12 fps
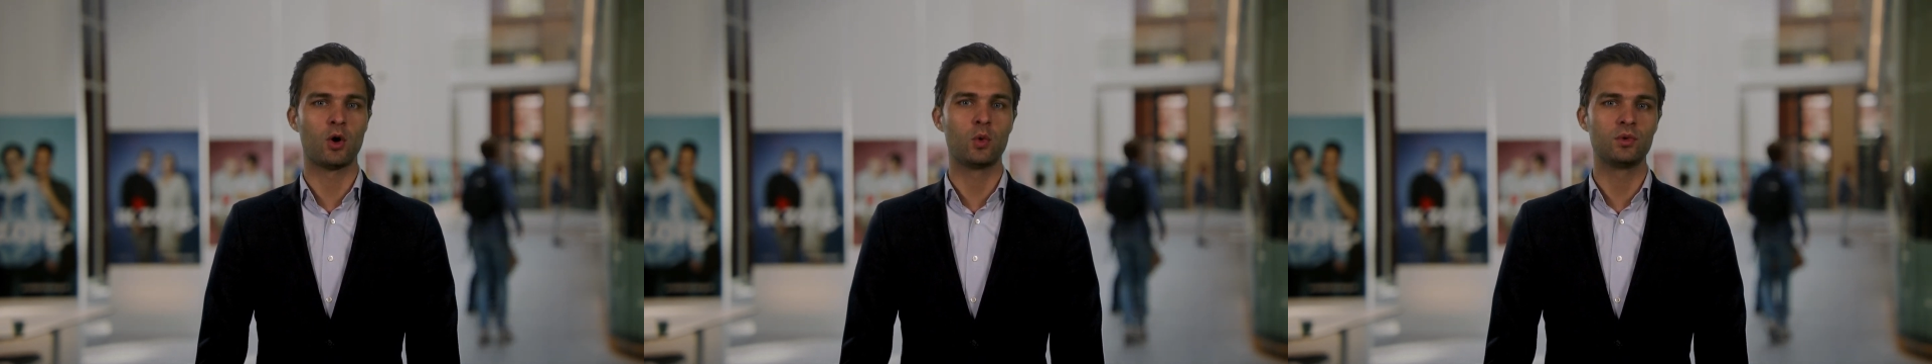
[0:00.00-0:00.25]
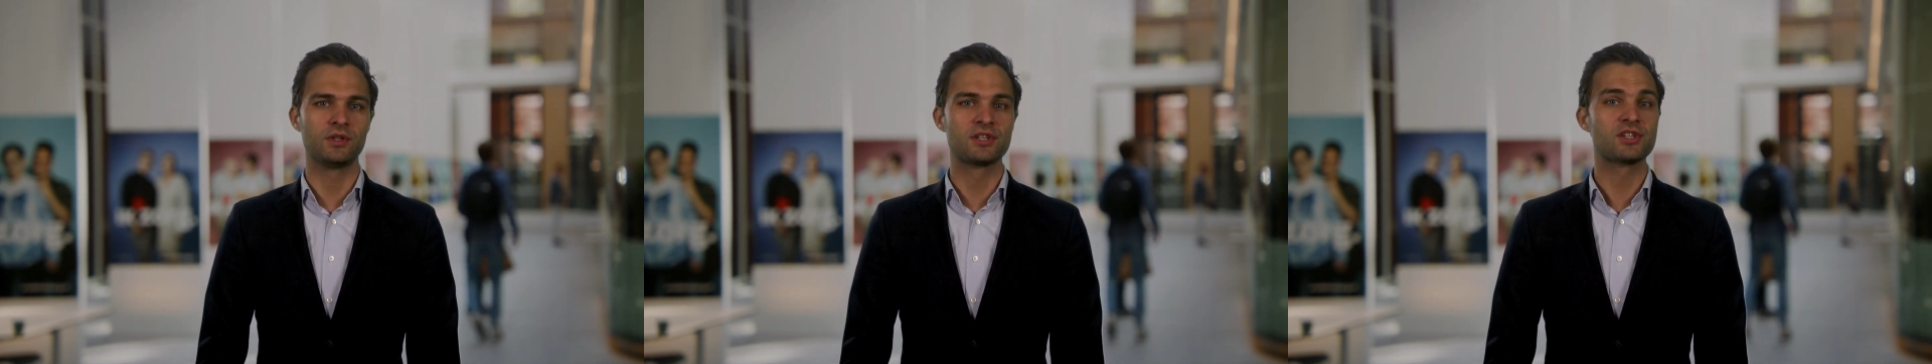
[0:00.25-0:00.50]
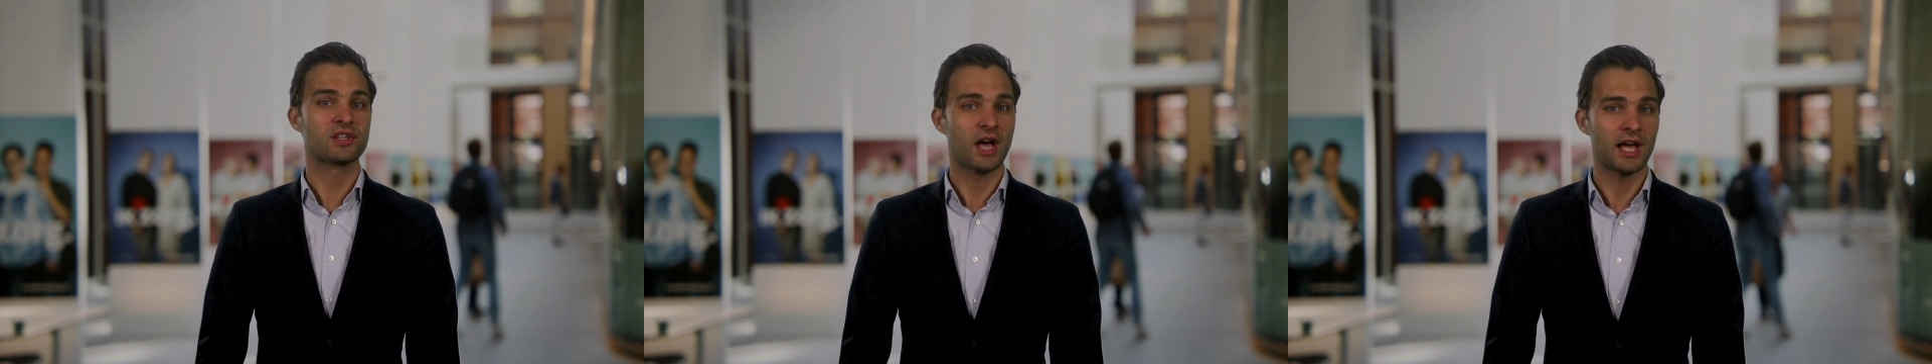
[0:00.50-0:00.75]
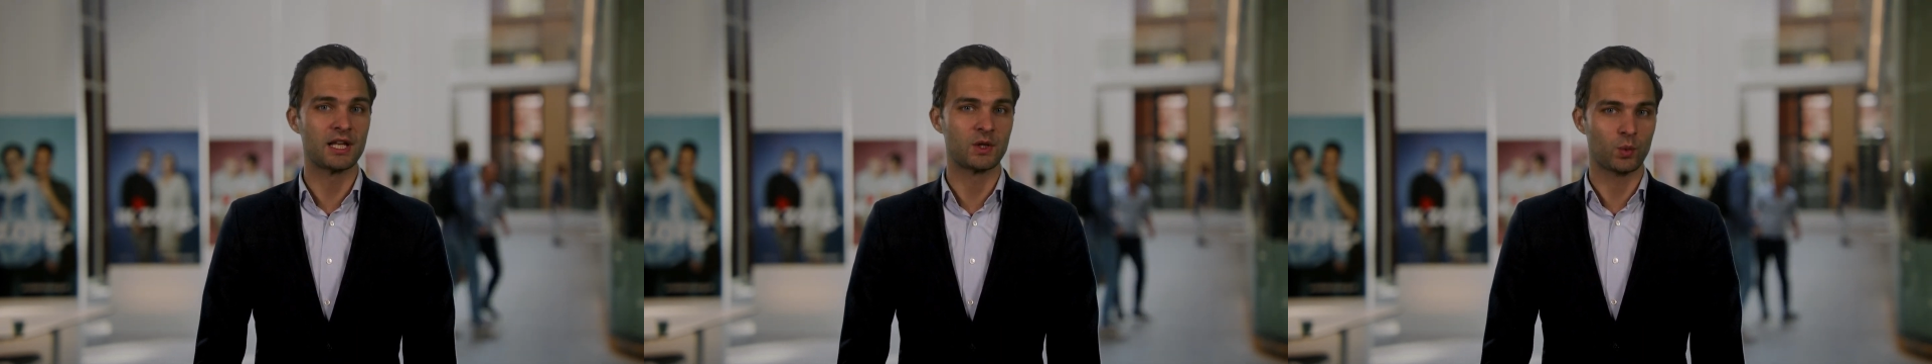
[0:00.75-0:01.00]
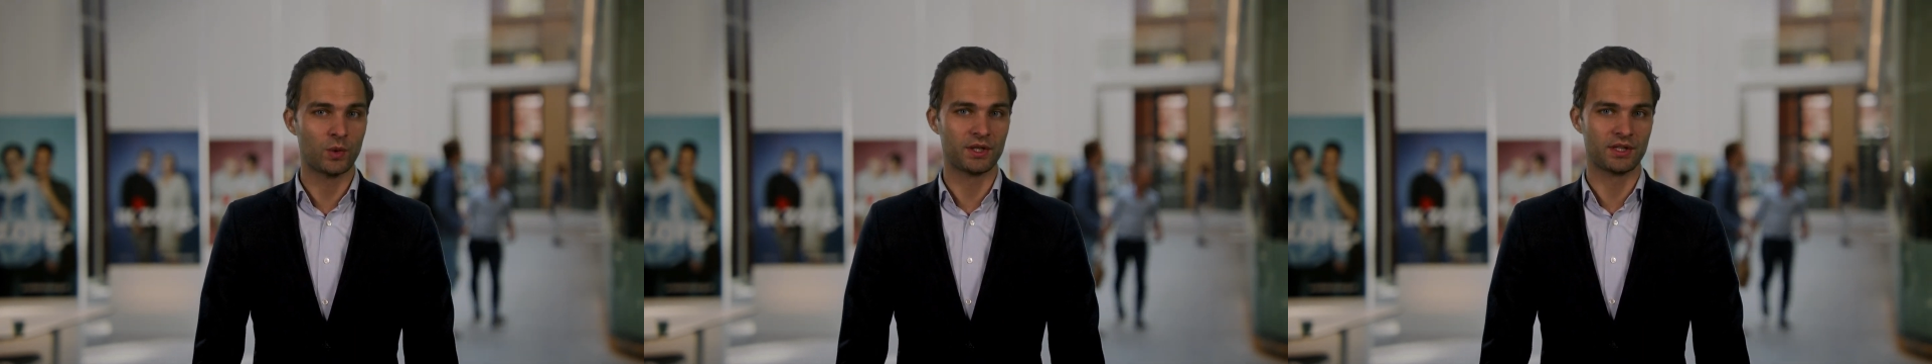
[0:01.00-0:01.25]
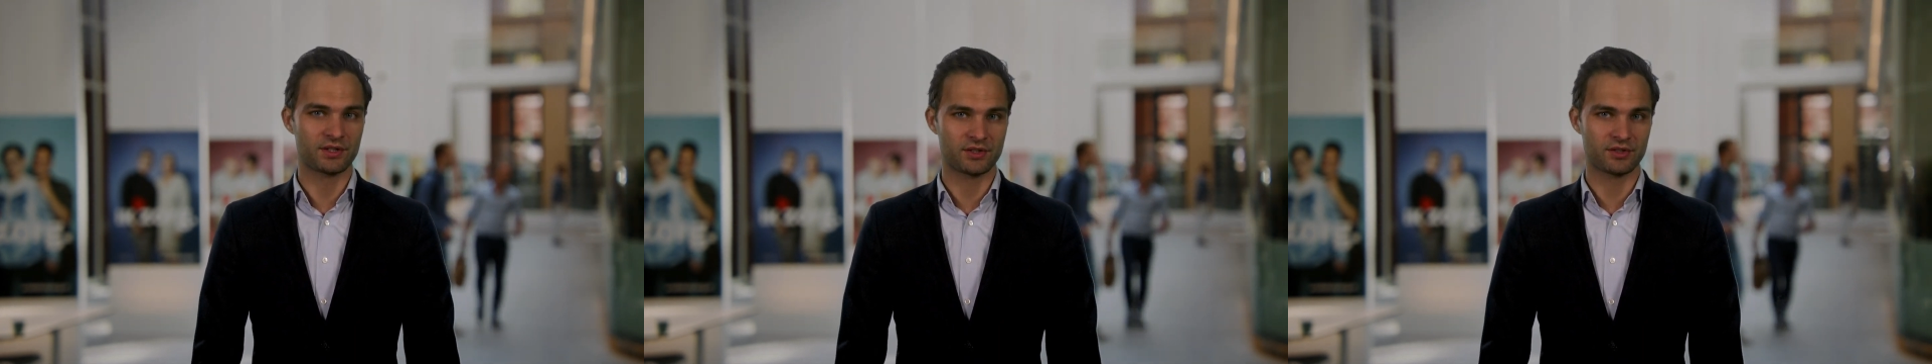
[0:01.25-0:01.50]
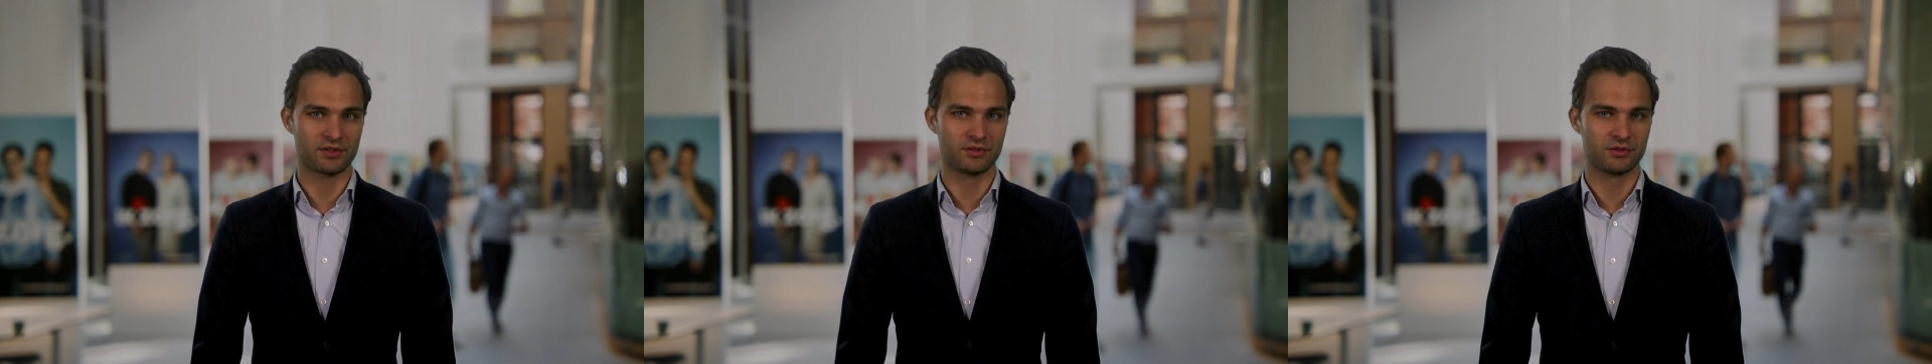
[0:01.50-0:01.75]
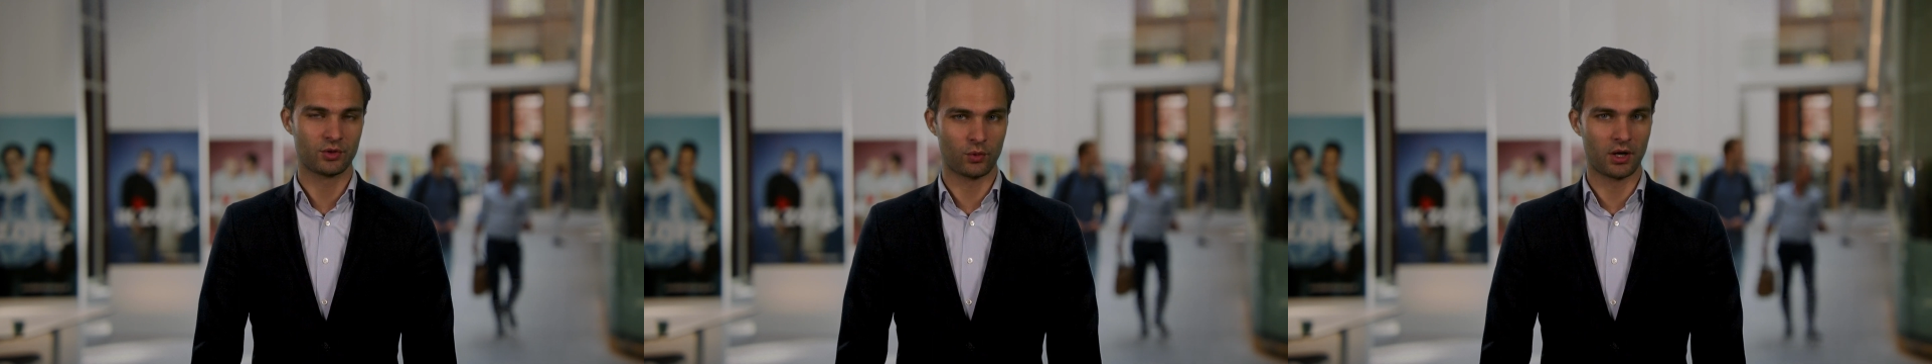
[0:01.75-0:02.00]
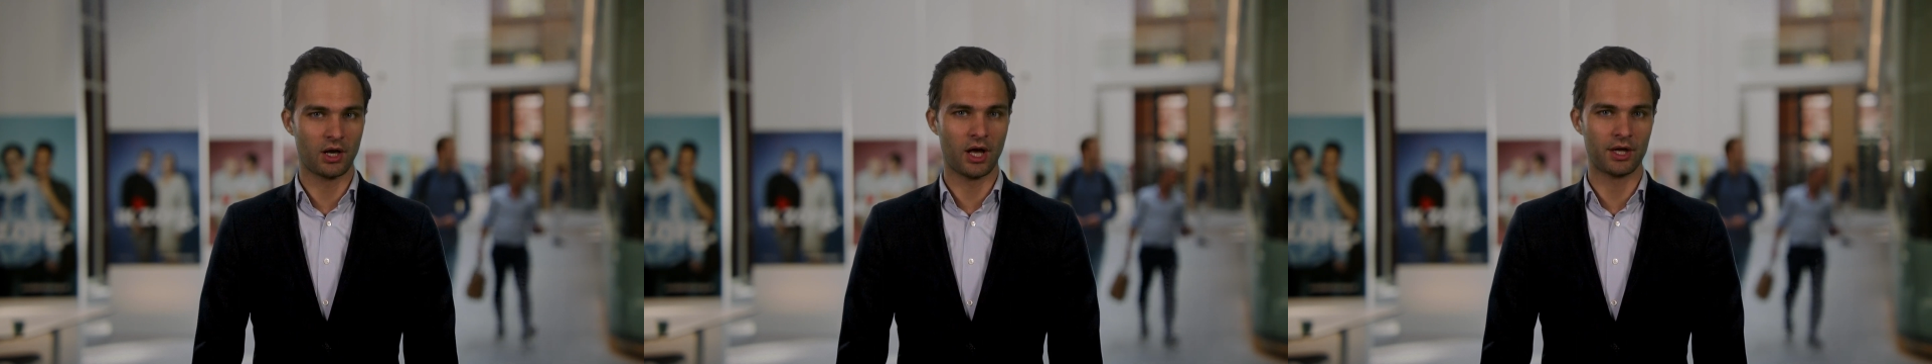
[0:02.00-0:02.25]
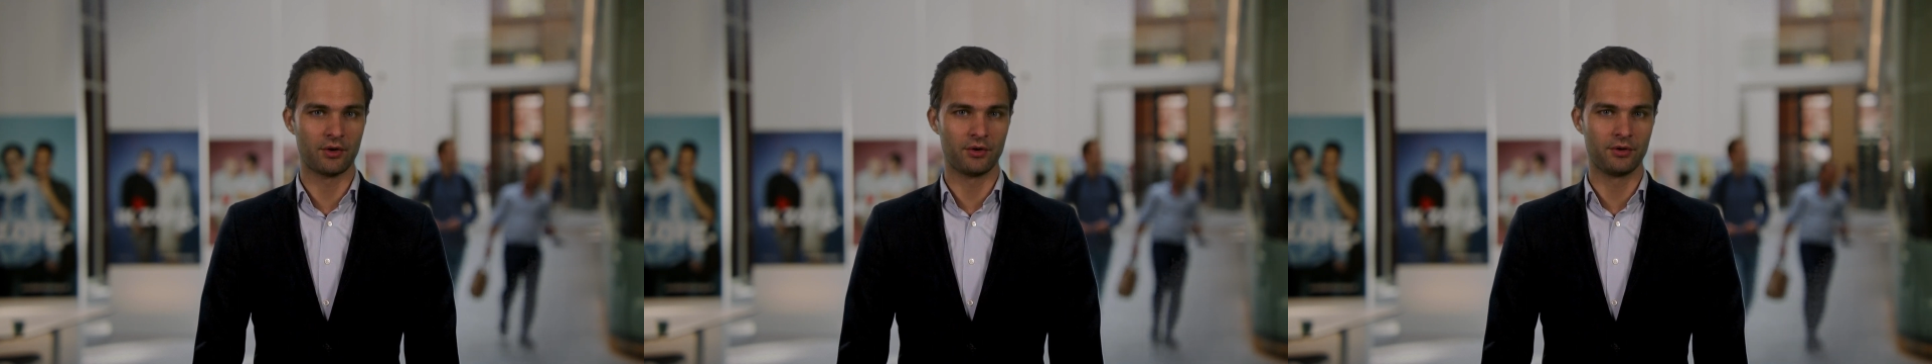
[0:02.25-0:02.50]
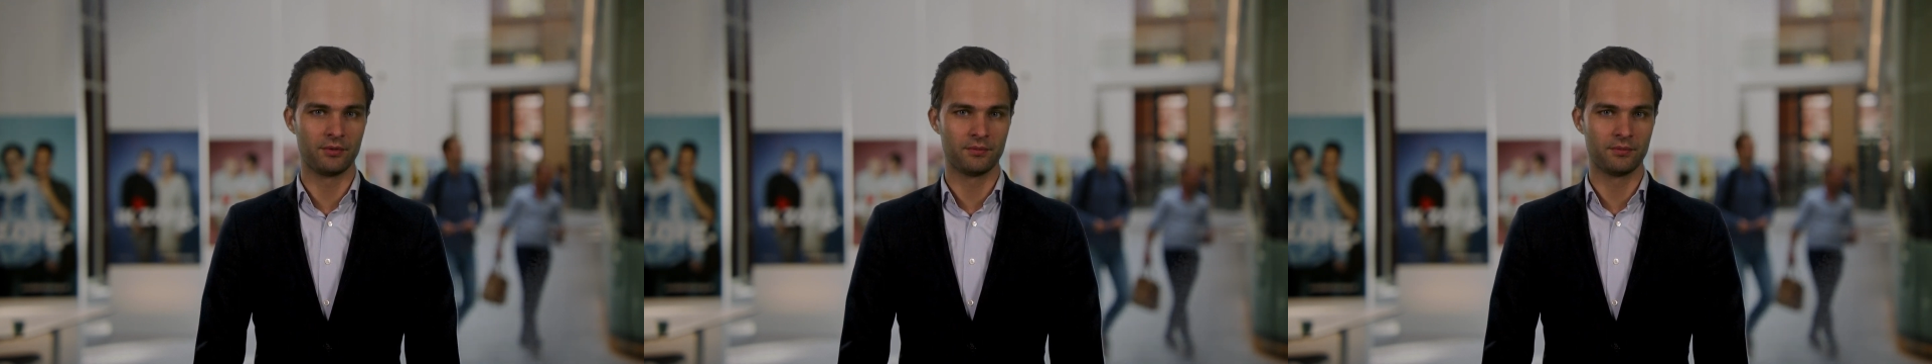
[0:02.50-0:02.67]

only silent witnesses to rely on.